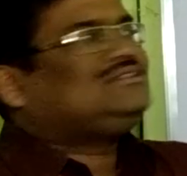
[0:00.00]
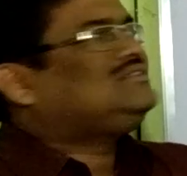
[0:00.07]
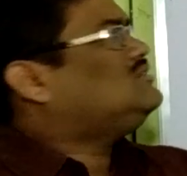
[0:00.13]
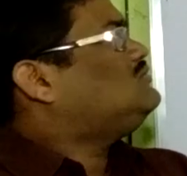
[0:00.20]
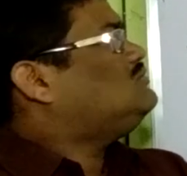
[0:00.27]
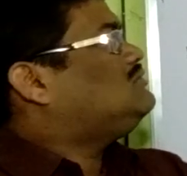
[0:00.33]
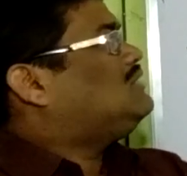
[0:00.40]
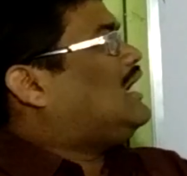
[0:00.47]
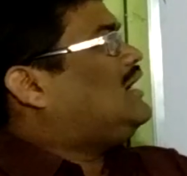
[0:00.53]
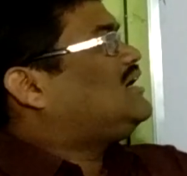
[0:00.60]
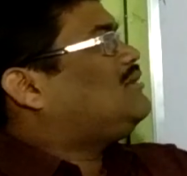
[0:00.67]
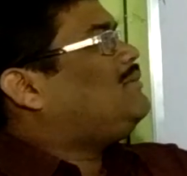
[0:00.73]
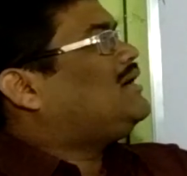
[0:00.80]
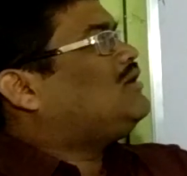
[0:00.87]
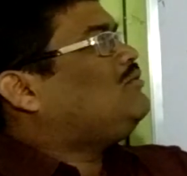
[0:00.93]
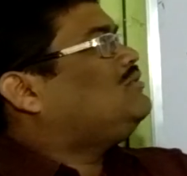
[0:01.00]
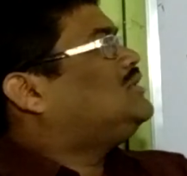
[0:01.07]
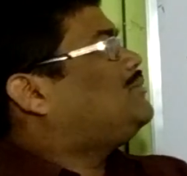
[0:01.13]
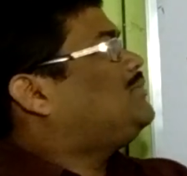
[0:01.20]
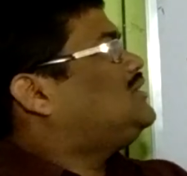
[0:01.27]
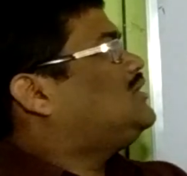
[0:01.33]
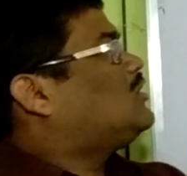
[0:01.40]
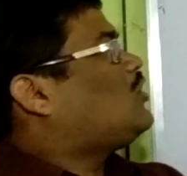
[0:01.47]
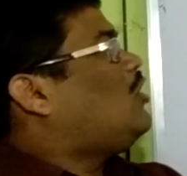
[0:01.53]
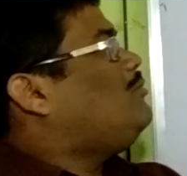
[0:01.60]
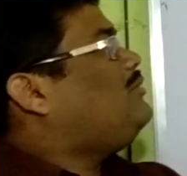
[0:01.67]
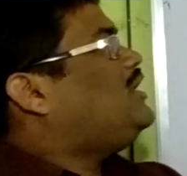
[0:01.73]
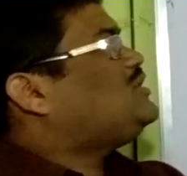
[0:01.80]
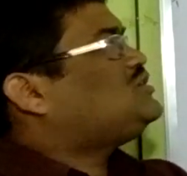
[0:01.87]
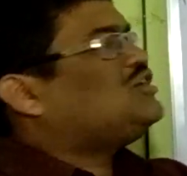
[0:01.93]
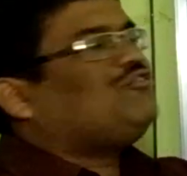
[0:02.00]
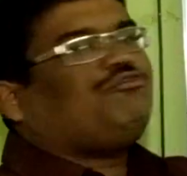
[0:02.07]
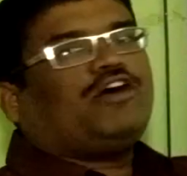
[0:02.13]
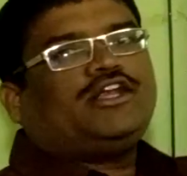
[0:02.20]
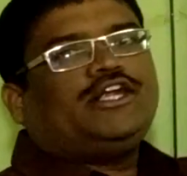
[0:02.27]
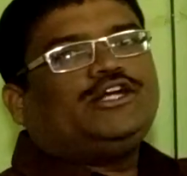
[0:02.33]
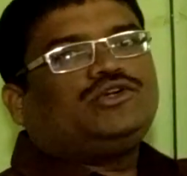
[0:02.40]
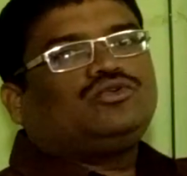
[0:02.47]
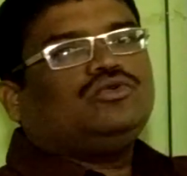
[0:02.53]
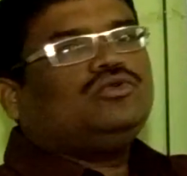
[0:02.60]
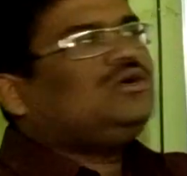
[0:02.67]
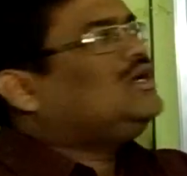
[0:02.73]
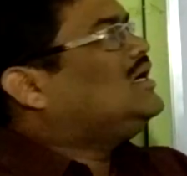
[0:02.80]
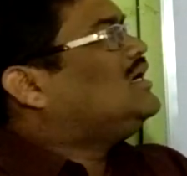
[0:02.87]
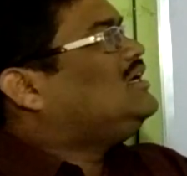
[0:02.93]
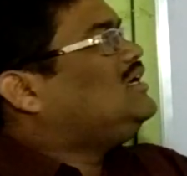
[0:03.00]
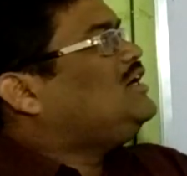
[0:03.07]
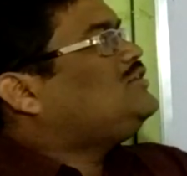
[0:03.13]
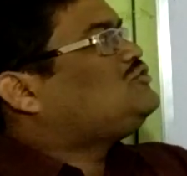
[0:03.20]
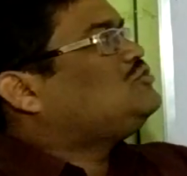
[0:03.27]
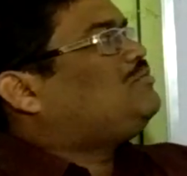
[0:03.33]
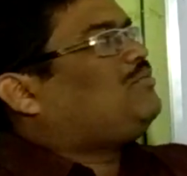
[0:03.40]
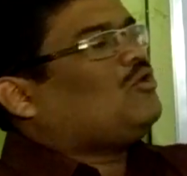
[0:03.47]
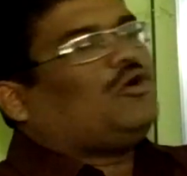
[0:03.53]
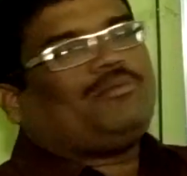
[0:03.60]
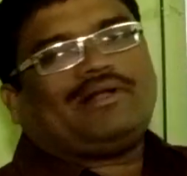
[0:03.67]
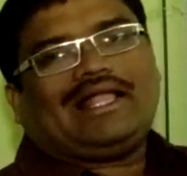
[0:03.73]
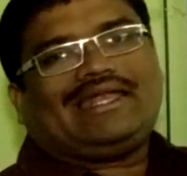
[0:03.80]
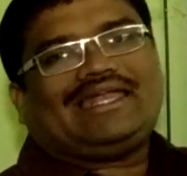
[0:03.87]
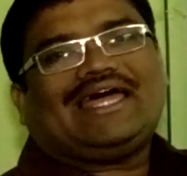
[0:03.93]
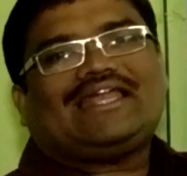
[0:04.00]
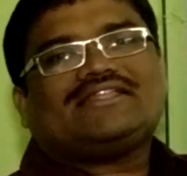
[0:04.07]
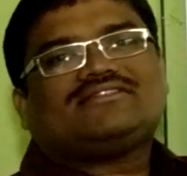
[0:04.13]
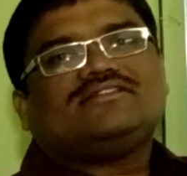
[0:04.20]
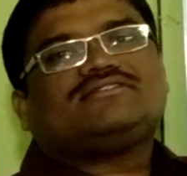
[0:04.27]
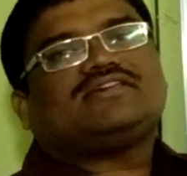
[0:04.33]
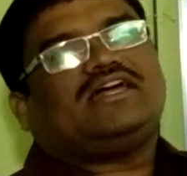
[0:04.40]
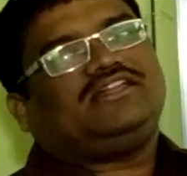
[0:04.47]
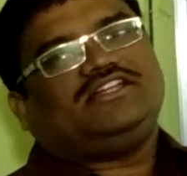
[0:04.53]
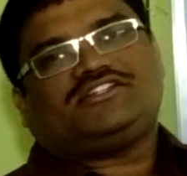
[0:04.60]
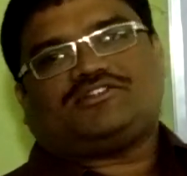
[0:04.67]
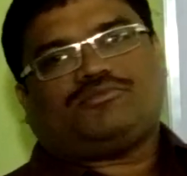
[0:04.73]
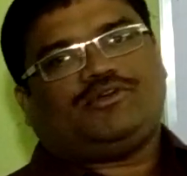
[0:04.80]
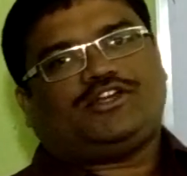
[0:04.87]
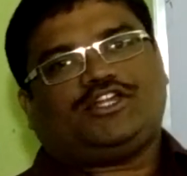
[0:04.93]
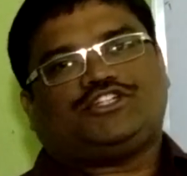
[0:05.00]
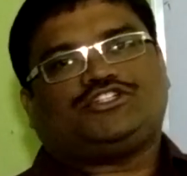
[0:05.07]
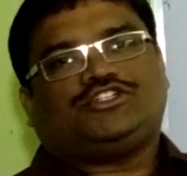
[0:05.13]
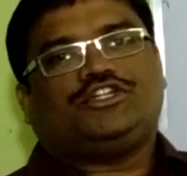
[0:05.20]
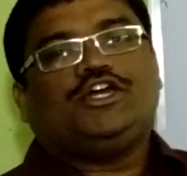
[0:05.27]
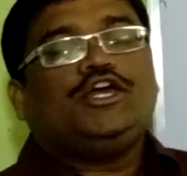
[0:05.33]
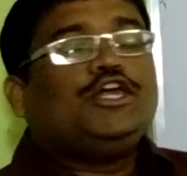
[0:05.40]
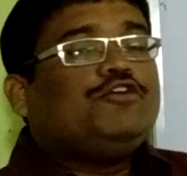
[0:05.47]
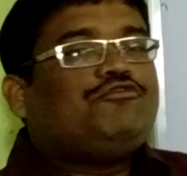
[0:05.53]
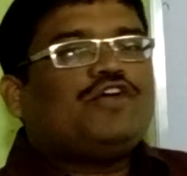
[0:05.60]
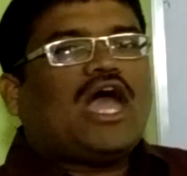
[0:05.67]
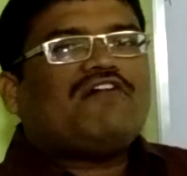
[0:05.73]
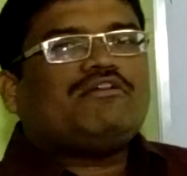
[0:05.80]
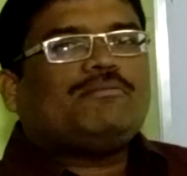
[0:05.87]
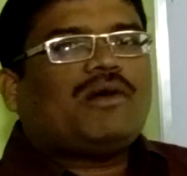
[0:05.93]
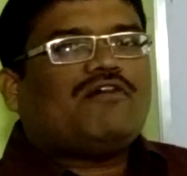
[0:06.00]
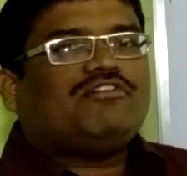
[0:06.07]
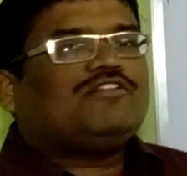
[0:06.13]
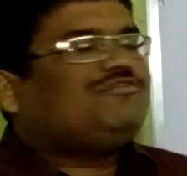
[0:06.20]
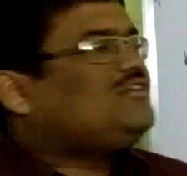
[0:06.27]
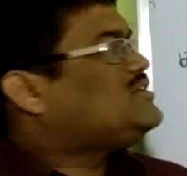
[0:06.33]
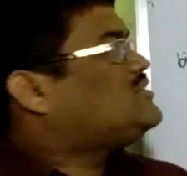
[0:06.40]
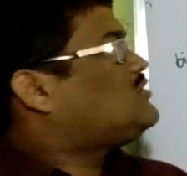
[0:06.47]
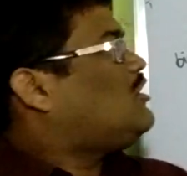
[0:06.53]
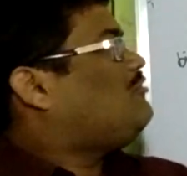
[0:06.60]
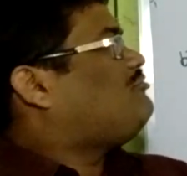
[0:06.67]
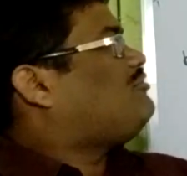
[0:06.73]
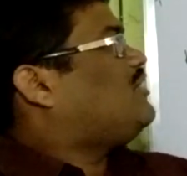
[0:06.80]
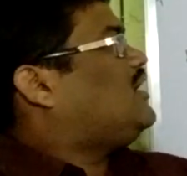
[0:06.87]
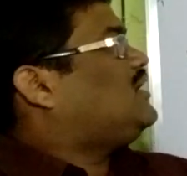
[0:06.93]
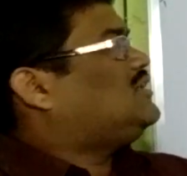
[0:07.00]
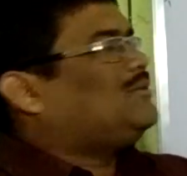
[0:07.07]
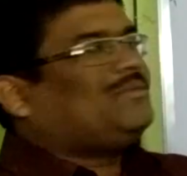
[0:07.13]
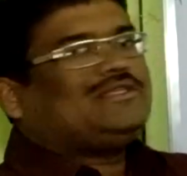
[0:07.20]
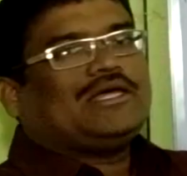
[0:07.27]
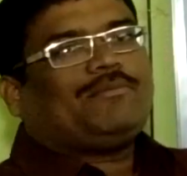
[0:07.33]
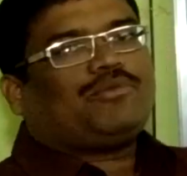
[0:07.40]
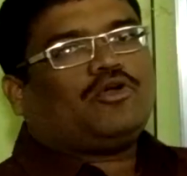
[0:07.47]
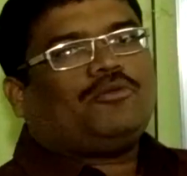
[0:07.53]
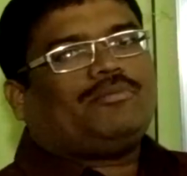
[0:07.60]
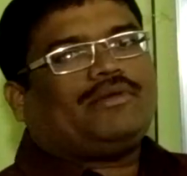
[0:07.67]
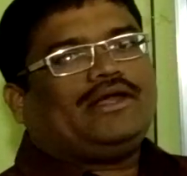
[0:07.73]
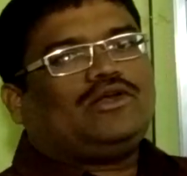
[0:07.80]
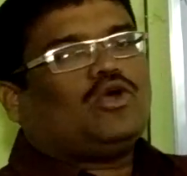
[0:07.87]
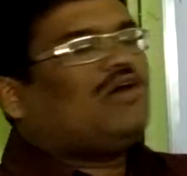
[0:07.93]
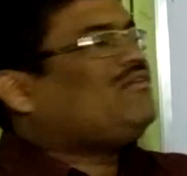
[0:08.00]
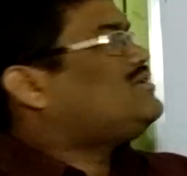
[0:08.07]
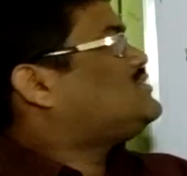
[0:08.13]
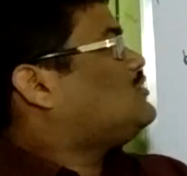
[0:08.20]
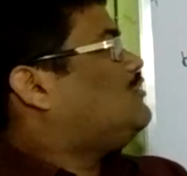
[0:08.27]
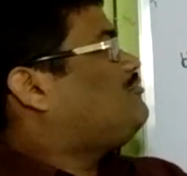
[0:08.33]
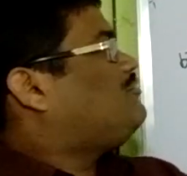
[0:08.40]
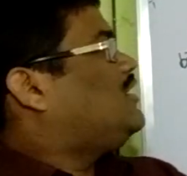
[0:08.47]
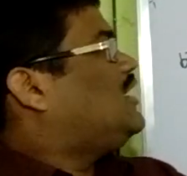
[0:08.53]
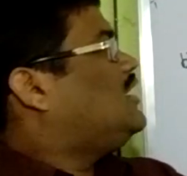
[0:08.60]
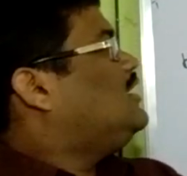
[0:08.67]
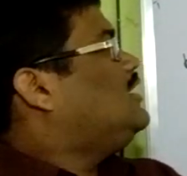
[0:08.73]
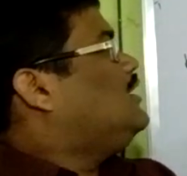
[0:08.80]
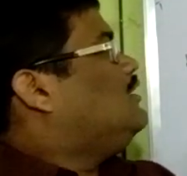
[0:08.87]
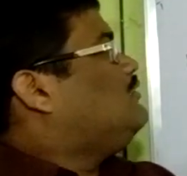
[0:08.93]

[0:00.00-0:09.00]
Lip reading: so ultimately that means the combination of 1 and 2 leads to proper analysis and interpretation. If you have a powerful software, that means the appropriate novel software